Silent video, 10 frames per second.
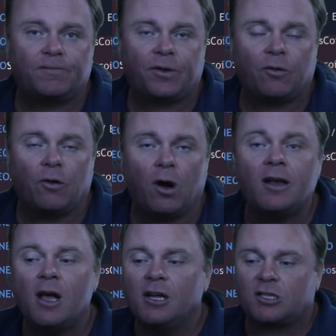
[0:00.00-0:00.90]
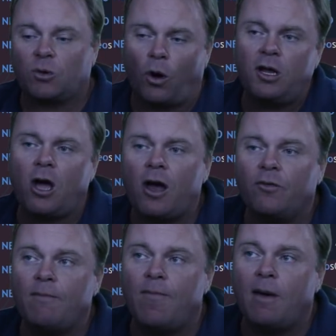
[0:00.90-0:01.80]
Right? So what you got to
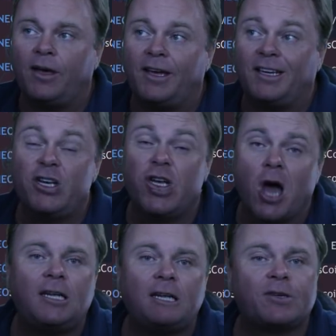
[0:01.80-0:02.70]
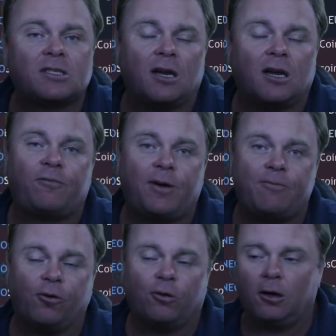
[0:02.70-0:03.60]
remember is 90% of
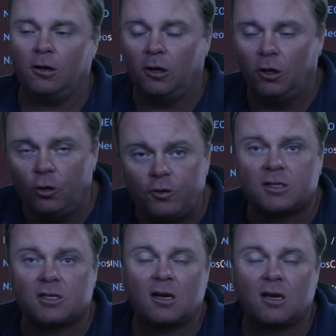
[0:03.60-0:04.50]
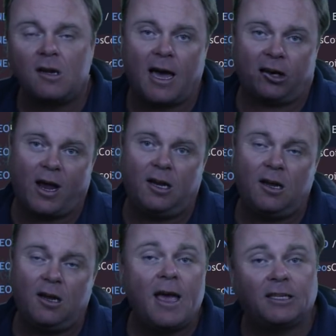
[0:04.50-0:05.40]
people lose at trading
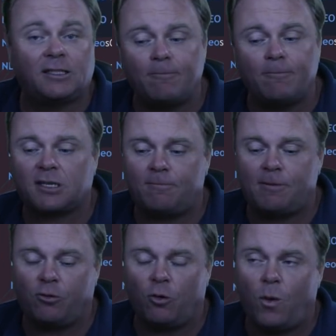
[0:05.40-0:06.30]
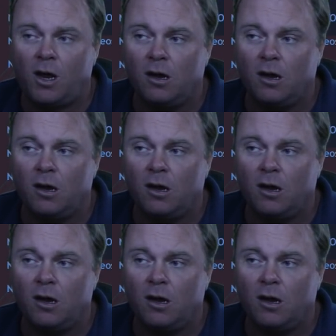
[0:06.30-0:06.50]
and 10% of people win.